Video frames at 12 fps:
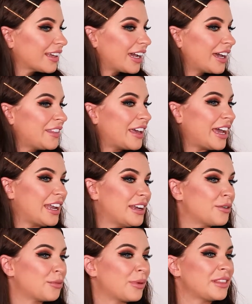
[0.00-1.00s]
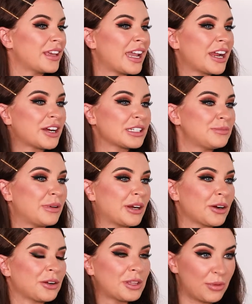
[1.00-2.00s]
And then when the hair is
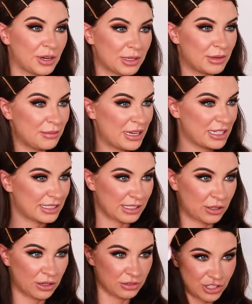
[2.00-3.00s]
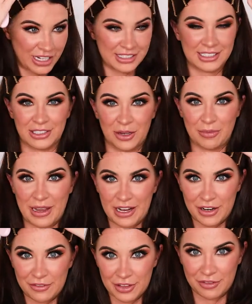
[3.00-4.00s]
bigger on the bottom, it makes the contrast a lot
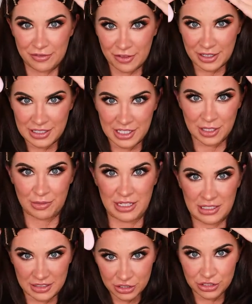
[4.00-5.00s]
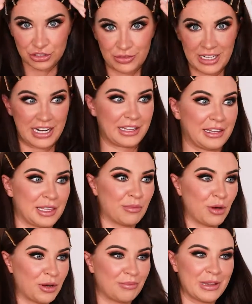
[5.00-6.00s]
better for the front here being straight and then the
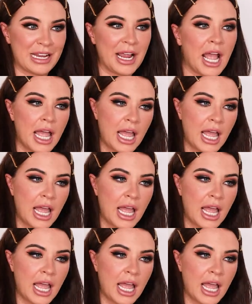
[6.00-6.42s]
bottom being.